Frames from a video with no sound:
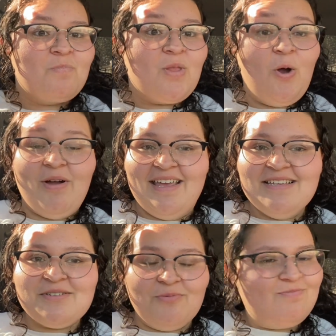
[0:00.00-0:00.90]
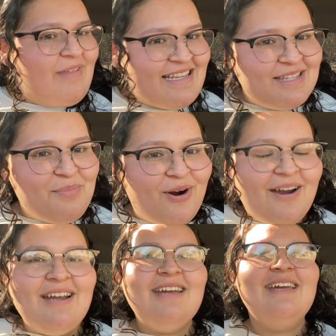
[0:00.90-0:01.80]
Okay, so that's the
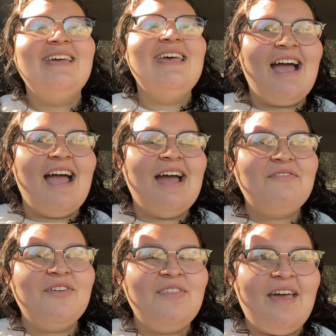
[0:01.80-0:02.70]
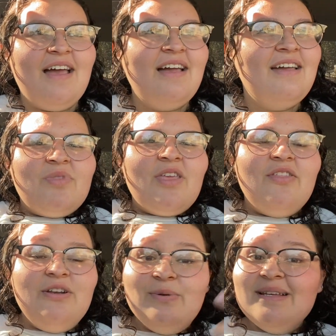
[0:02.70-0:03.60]
part. After that, they're doing